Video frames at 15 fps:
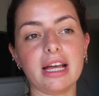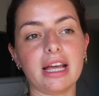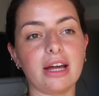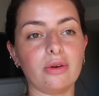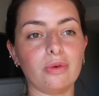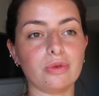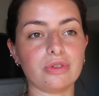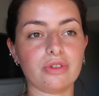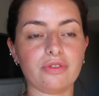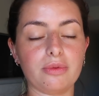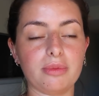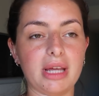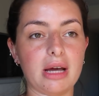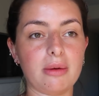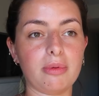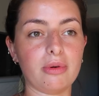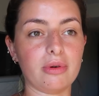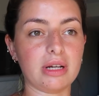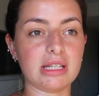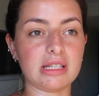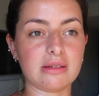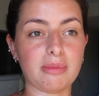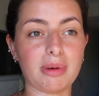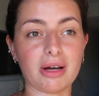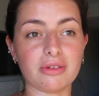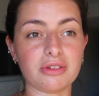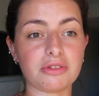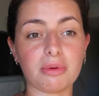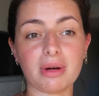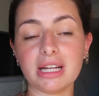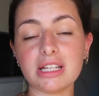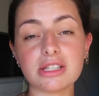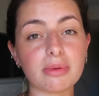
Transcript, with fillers: again, also from the airport, it's about twenty,